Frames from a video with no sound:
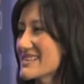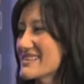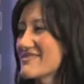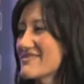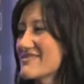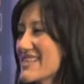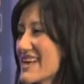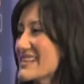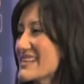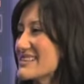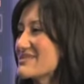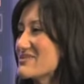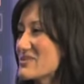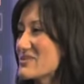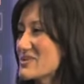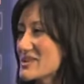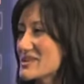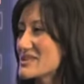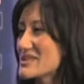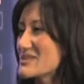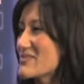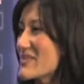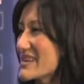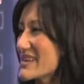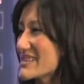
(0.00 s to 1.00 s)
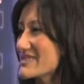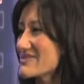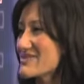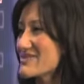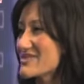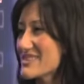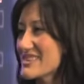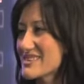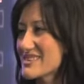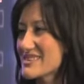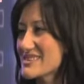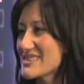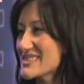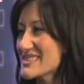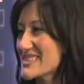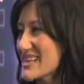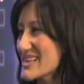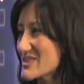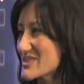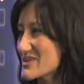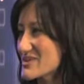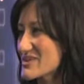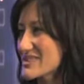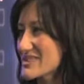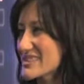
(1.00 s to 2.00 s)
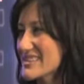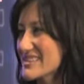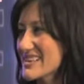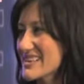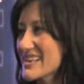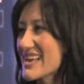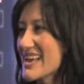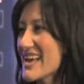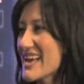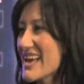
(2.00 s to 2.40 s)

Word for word: if that works best for their schedule and,